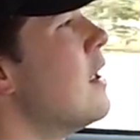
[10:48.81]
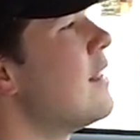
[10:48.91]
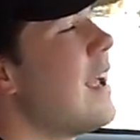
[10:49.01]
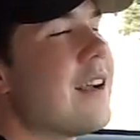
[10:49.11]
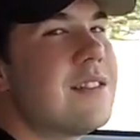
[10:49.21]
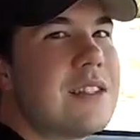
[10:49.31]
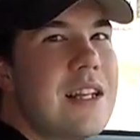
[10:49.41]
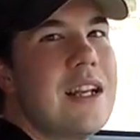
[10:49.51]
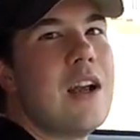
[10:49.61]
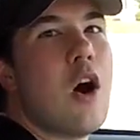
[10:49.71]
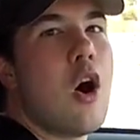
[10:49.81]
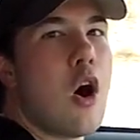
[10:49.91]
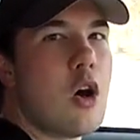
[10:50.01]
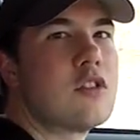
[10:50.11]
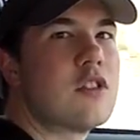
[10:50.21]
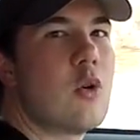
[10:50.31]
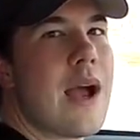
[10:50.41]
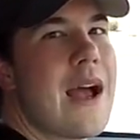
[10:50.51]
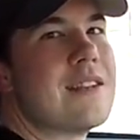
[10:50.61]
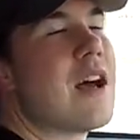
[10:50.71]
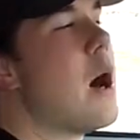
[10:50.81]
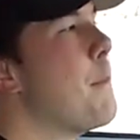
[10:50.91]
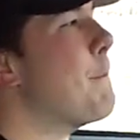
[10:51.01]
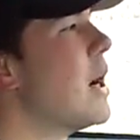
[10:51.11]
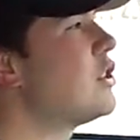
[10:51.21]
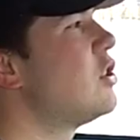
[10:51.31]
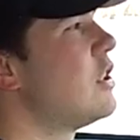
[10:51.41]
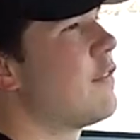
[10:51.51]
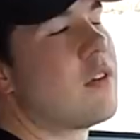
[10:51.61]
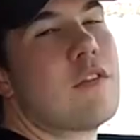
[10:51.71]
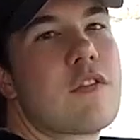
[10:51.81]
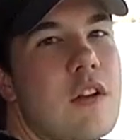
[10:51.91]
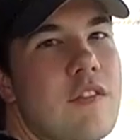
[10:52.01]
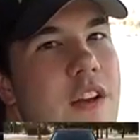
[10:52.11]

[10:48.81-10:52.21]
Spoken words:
The XT also has a much different front